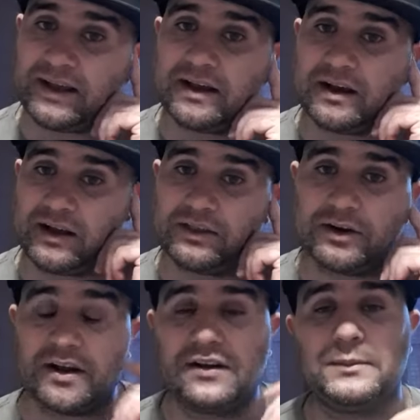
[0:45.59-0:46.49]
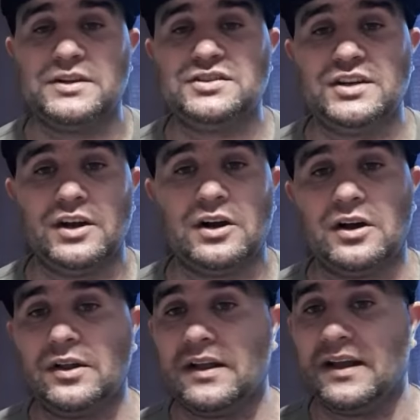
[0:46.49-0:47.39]
They're out of
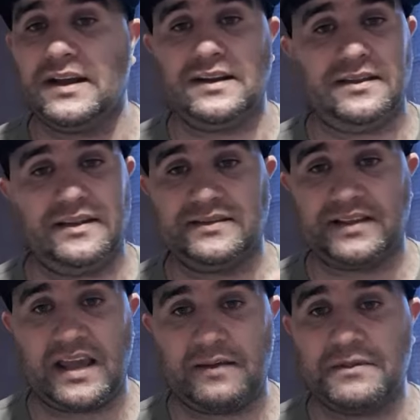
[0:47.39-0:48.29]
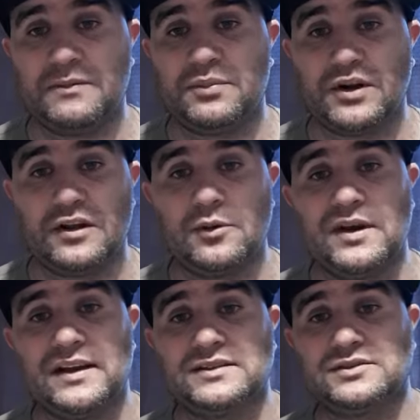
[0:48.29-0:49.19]
Montreal, and this came in pretty quick.